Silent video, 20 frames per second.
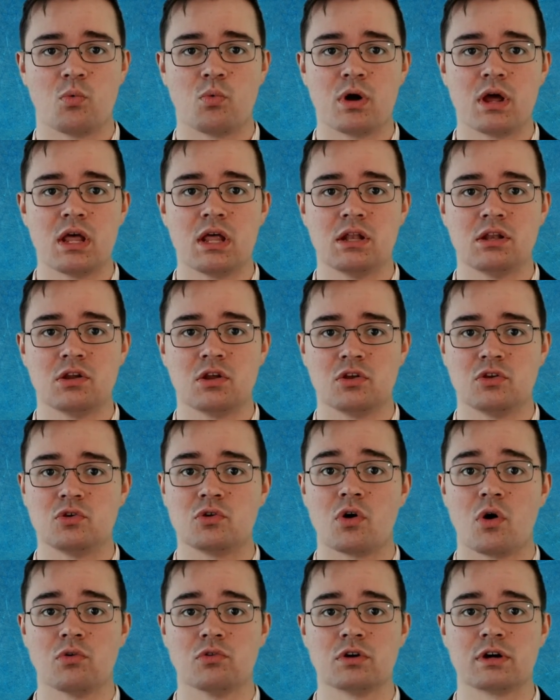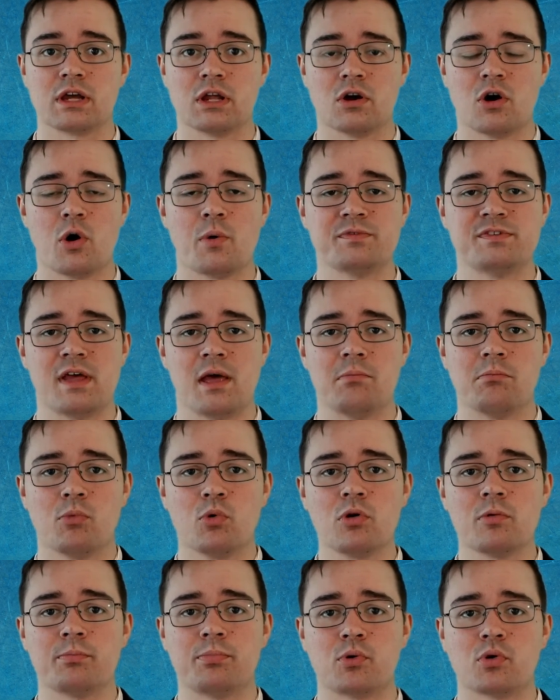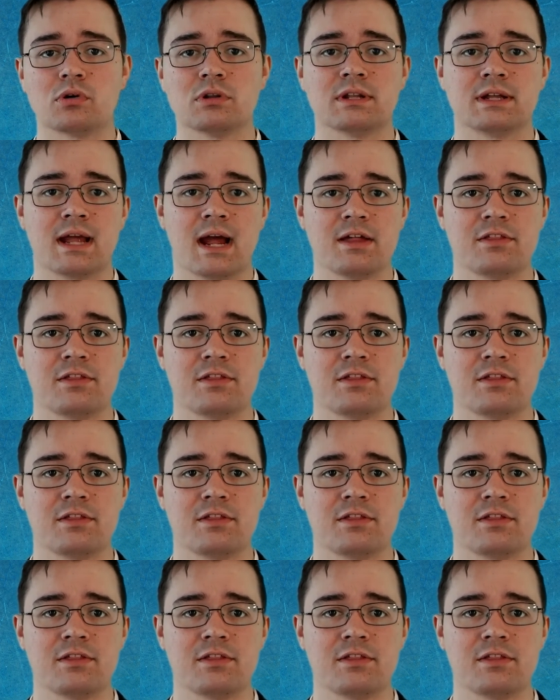when you go look at homes. And more importantly,